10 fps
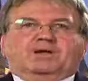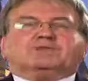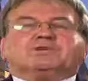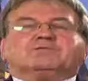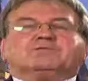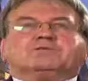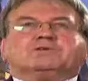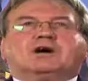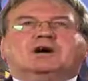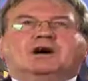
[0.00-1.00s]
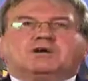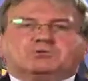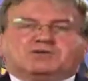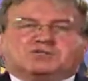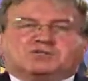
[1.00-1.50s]
And I
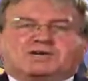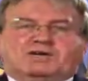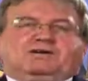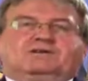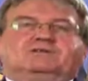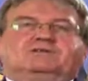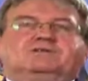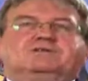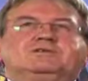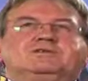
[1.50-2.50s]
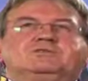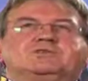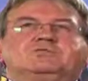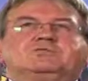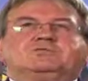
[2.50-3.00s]
would stick
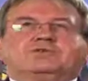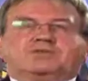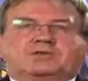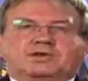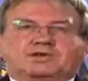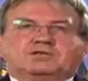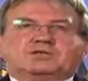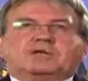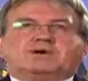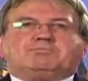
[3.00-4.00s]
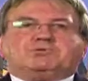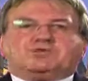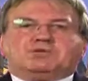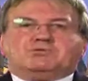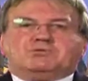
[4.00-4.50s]
to the internet
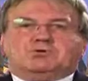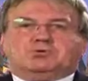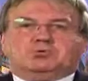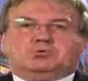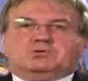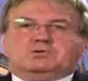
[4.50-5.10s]
material